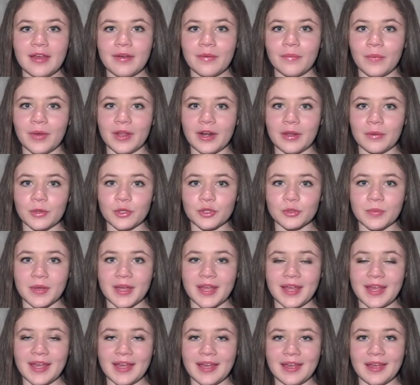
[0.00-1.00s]
when I wash my
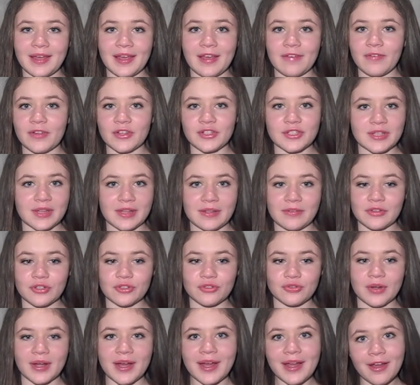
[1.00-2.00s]
hair, if I just leave it to
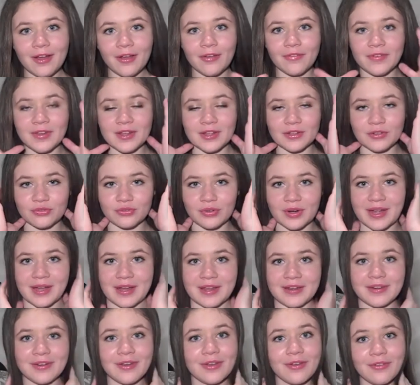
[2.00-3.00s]
dry, hopefully it'll
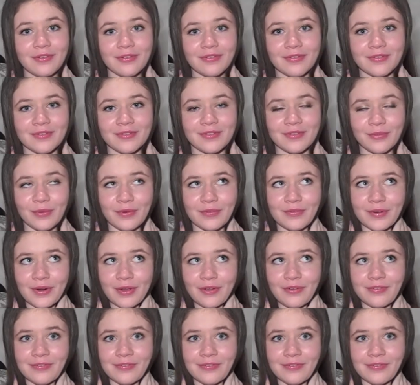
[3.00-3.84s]
dry with no